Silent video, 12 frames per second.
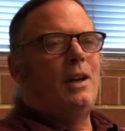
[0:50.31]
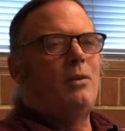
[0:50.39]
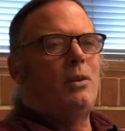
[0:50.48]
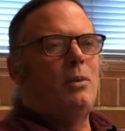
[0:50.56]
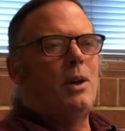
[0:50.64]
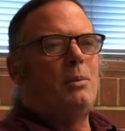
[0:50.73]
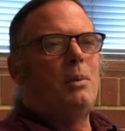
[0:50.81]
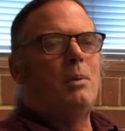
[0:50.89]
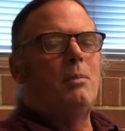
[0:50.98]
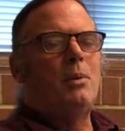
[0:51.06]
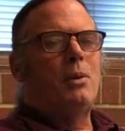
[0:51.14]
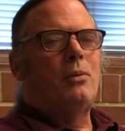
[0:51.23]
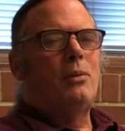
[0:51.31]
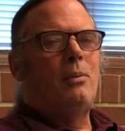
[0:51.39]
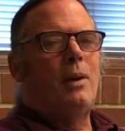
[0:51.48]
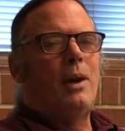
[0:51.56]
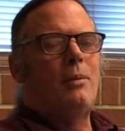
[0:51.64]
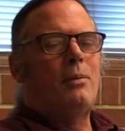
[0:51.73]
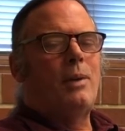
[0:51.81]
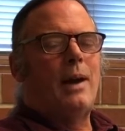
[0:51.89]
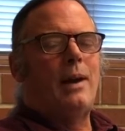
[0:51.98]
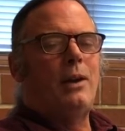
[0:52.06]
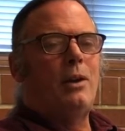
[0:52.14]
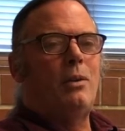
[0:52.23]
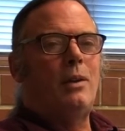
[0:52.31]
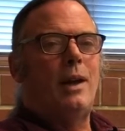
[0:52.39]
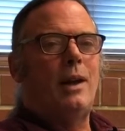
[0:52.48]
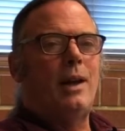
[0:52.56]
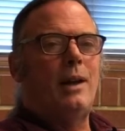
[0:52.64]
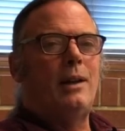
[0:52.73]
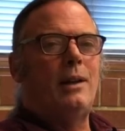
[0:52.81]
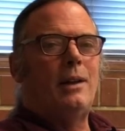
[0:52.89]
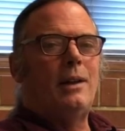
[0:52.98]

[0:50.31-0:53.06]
if you want to be a bit more emphatic, you can add on